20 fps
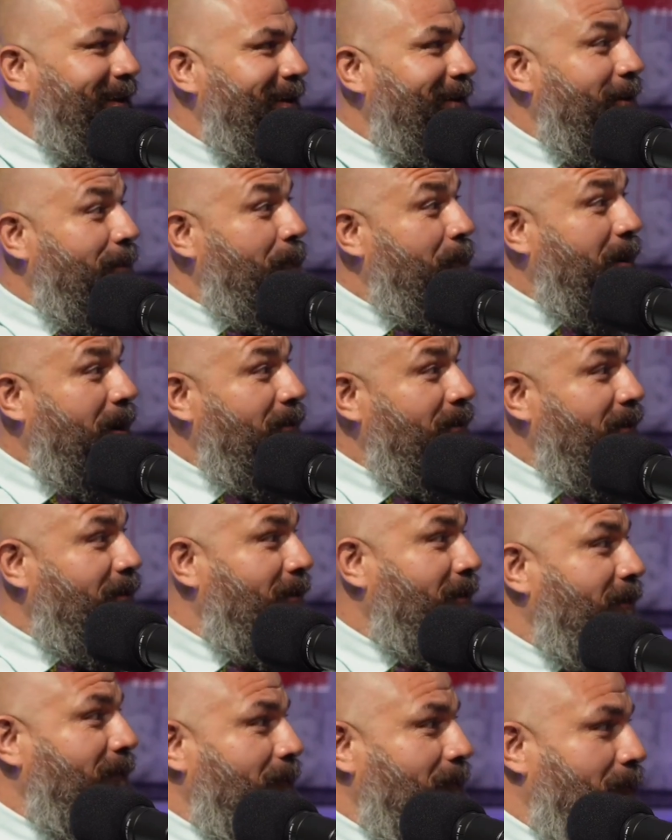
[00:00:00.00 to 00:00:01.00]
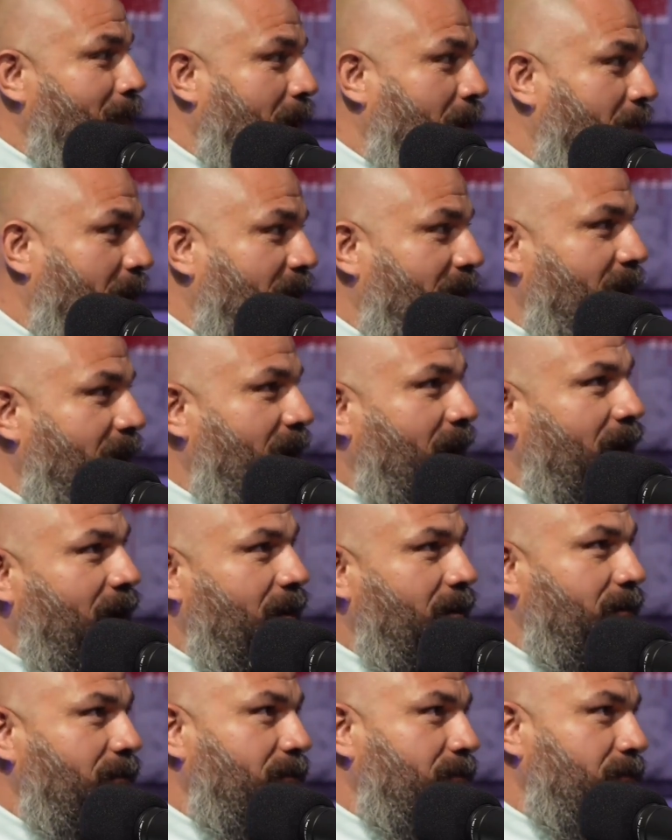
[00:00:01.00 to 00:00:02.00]
compared to maybe
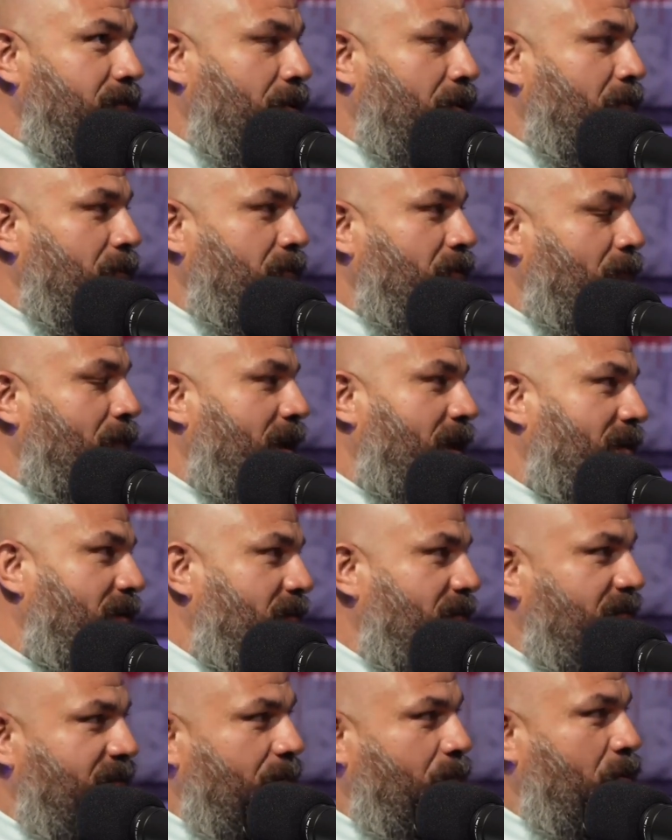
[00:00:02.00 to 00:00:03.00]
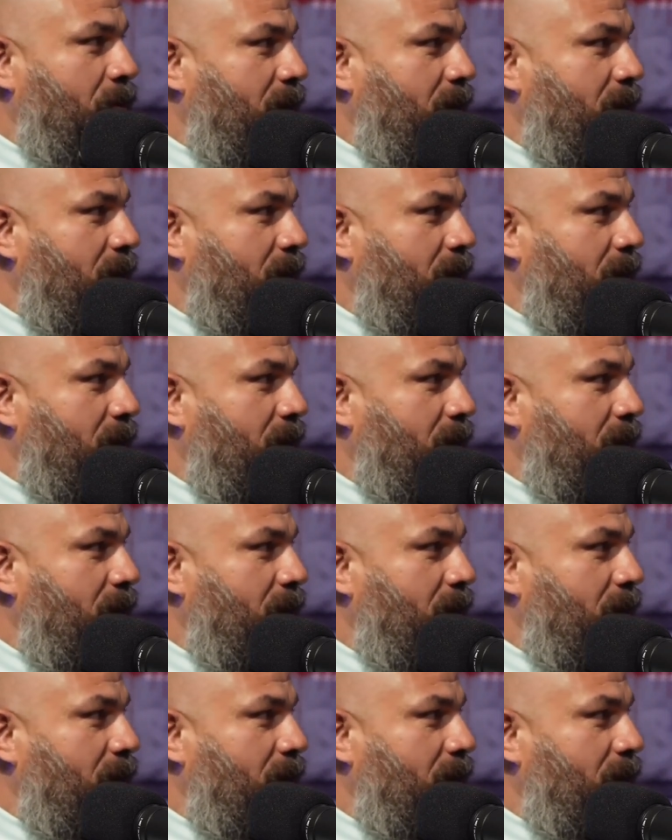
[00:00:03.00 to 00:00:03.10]
doing it somewhere